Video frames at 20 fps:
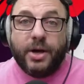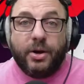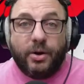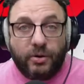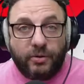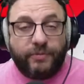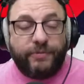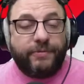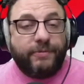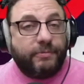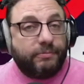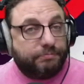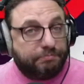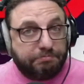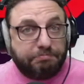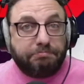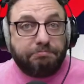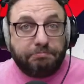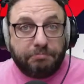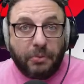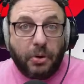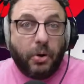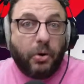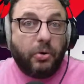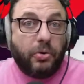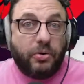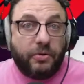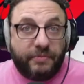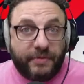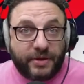of
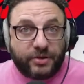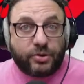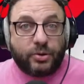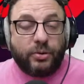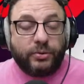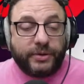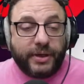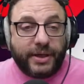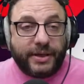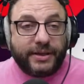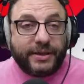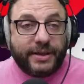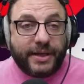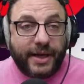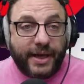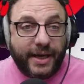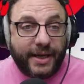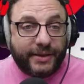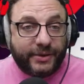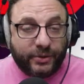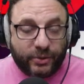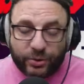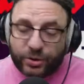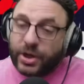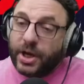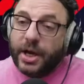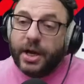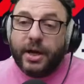all of us content creators,